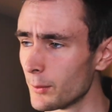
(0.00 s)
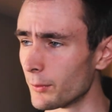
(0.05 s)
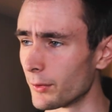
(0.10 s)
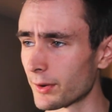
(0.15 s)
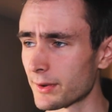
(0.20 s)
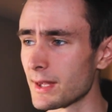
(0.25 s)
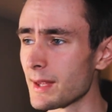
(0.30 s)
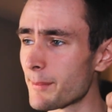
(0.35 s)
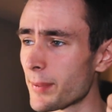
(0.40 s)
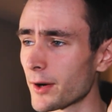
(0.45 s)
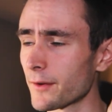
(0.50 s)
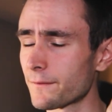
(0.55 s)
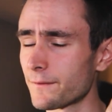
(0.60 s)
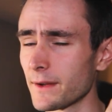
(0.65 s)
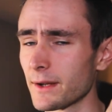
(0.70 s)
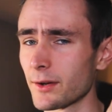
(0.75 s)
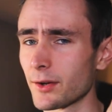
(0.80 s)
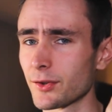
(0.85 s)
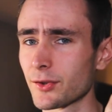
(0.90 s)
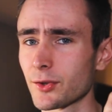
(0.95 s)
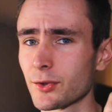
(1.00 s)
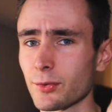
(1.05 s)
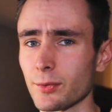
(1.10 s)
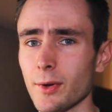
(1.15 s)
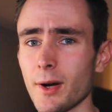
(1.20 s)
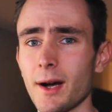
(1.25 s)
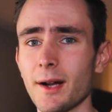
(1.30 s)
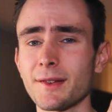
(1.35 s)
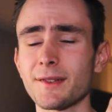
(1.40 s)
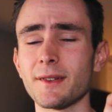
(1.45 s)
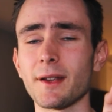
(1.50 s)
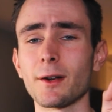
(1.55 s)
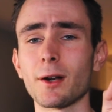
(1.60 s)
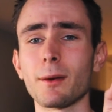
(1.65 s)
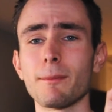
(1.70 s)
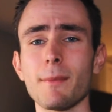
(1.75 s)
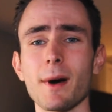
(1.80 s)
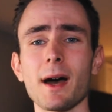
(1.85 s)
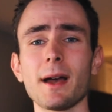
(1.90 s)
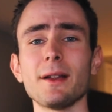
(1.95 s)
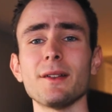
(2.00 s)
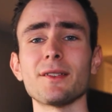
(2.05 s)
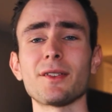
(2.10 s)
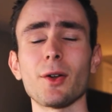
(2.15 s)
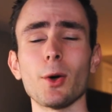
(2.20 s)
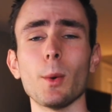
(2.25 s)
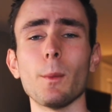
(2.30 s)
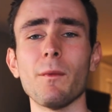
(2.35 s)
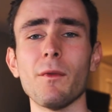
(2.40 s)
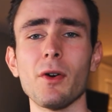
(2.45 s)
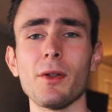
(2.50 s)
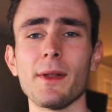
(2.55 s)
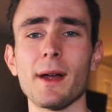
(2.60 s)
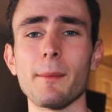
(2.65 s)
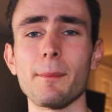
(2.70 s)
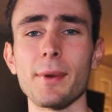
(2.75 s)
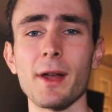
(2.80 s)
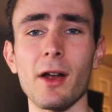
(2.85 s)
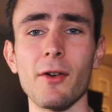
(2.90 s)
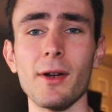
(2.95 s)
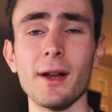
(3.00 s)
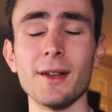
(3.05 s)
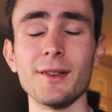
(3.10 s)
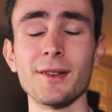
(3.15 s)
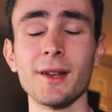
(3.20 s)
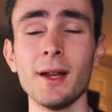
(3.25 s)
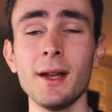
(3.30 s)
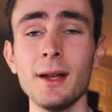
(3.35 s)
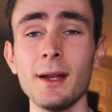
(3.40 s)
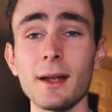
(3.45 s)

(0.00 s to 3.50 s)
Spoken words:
We'll keep our fingers crossed and our minds hopeful that Perez